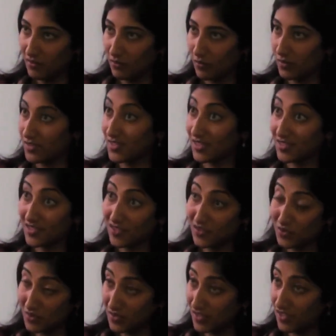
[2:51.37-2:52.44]
or 60
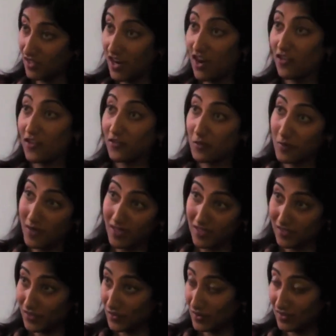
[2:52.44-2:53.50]
students a year, however many
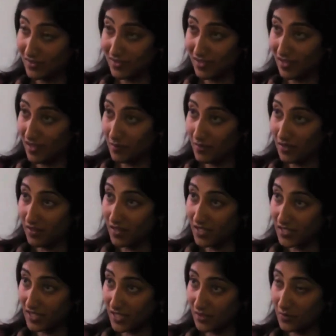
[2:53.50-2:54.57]
students they come in
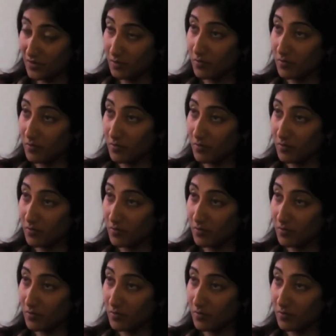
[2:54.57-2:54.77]
contact with,